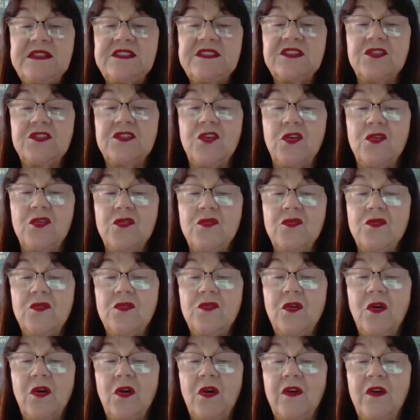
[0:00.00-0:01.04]
goal
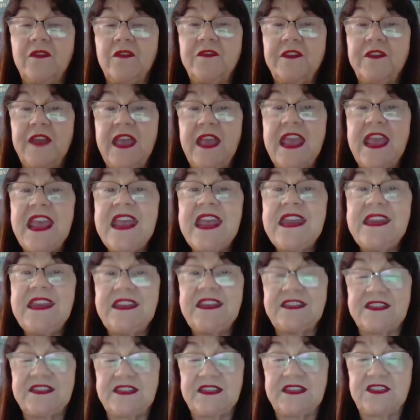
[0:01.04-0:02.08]
of any
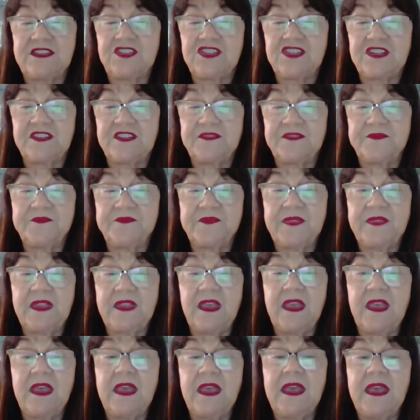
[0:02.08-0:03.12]
teacher.
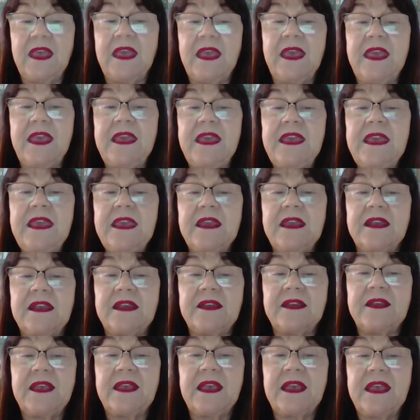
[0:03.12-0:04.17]
Here
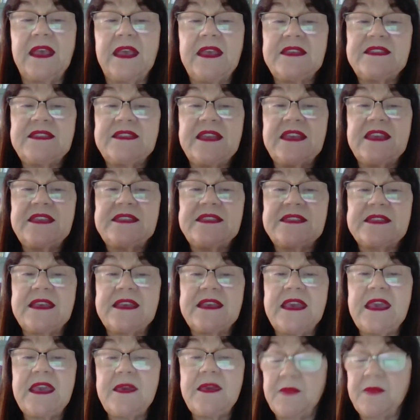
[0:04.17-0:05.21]
is a
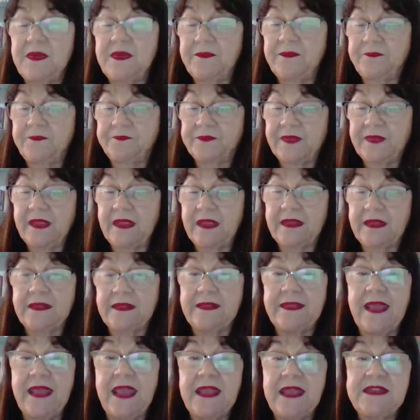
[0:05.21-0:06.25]
scheme
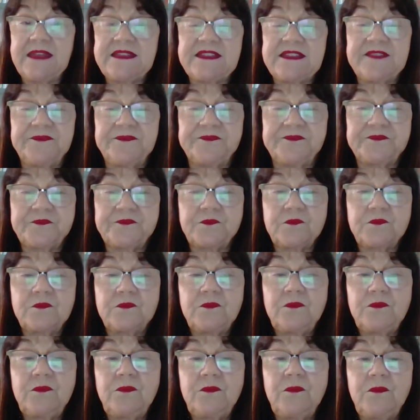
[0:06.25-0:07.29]
that
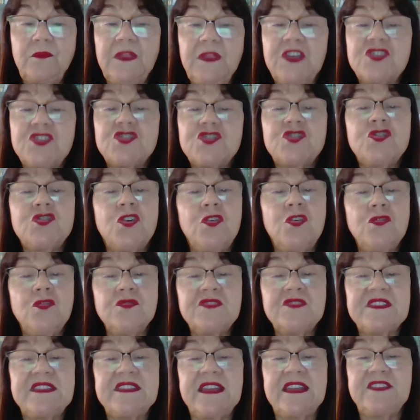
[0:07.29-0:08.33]

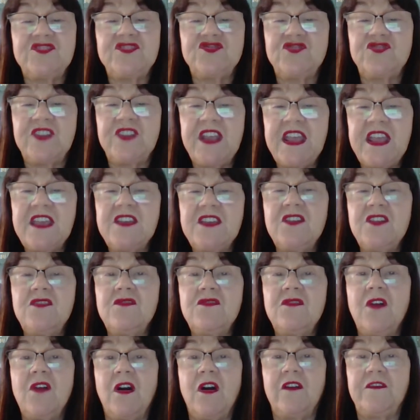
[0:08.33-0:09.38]
shows the trail
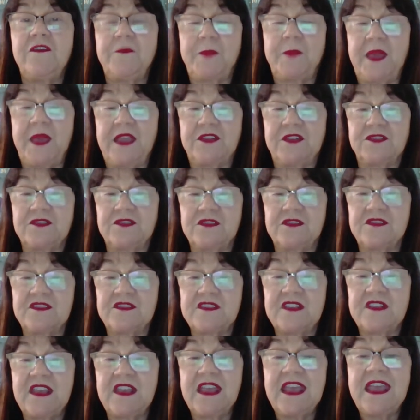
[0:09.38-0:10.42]
of petals.
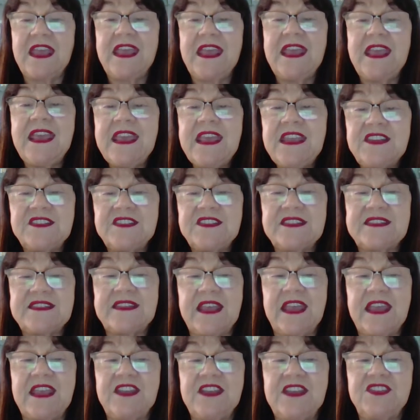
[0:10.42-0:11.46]
Each
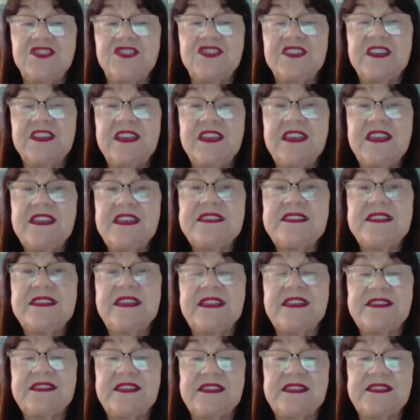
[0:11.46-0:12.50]
stage is
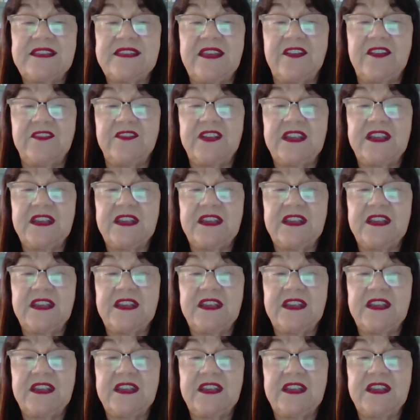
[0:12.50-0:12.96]
necessary,